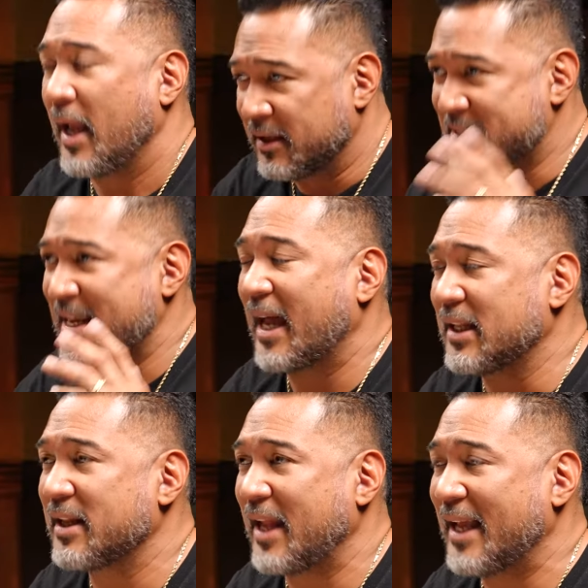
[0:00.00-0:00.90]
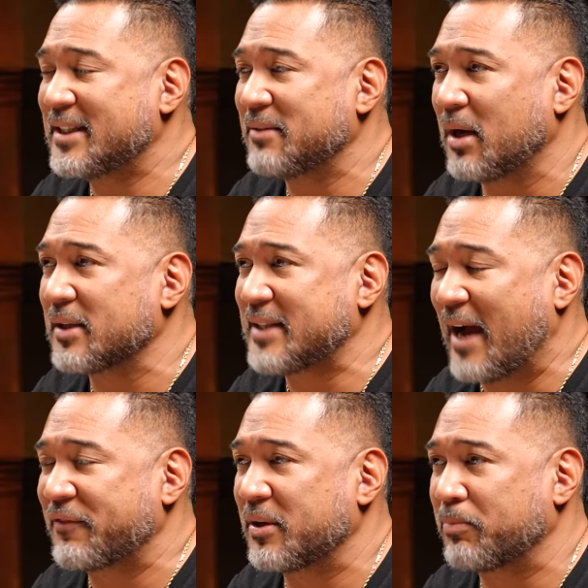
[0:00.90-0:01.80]
And sadly, in 18 months
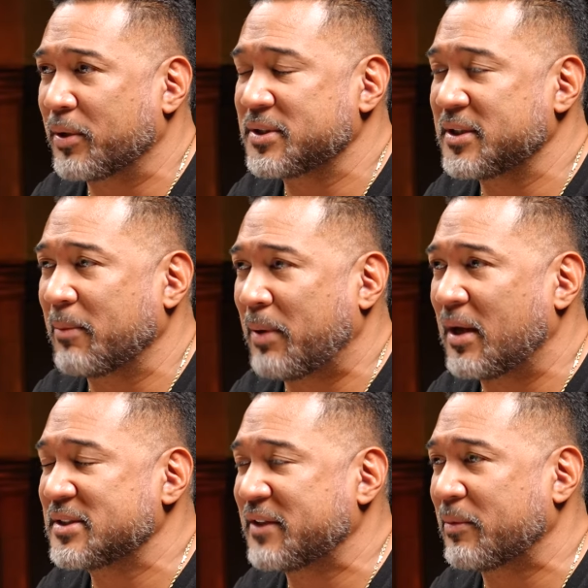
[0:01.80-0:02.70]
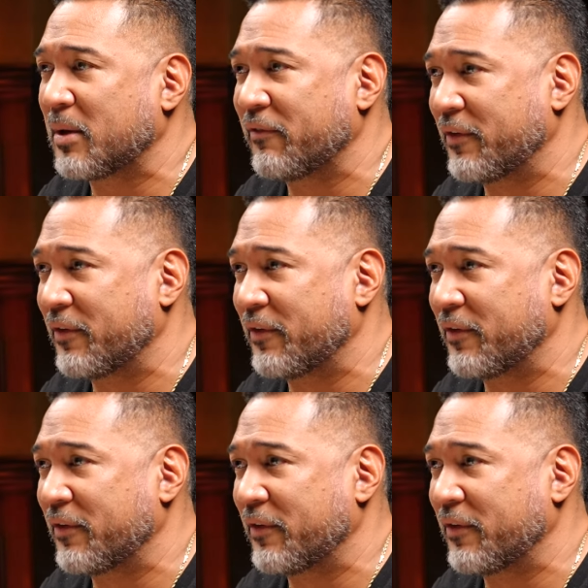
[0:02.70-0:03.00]
after purchasing a policy from our